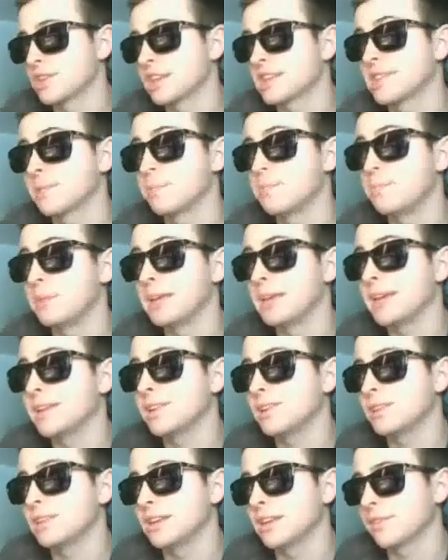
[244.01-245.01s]
That's a
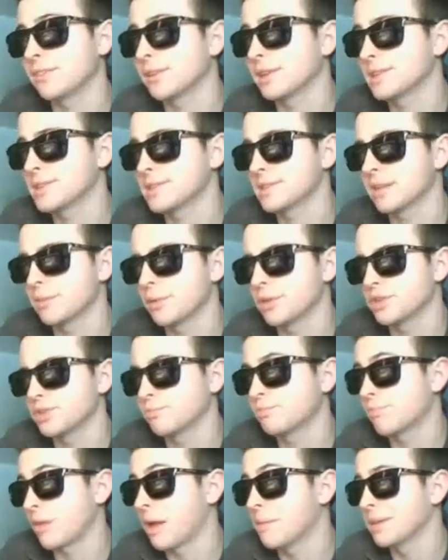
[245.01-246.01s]
big difference that will
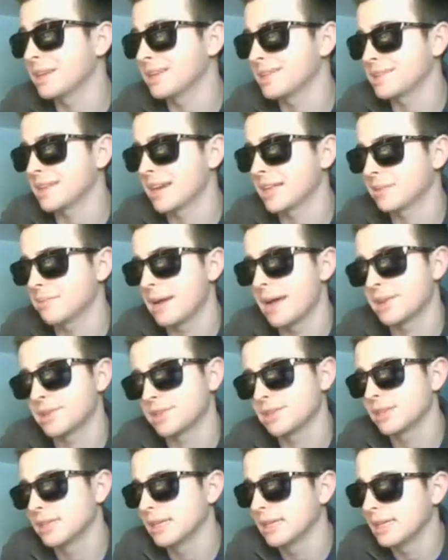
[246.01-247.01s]
probably decide the
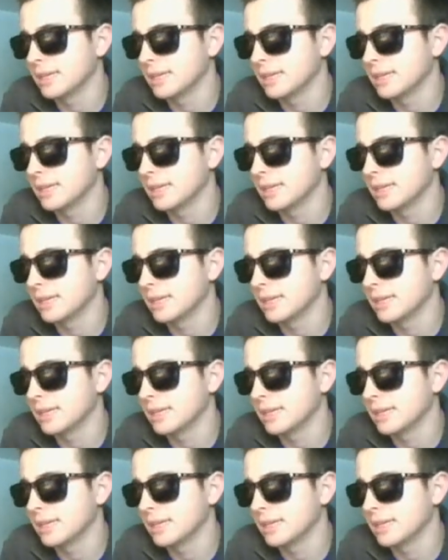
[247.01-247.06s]
match.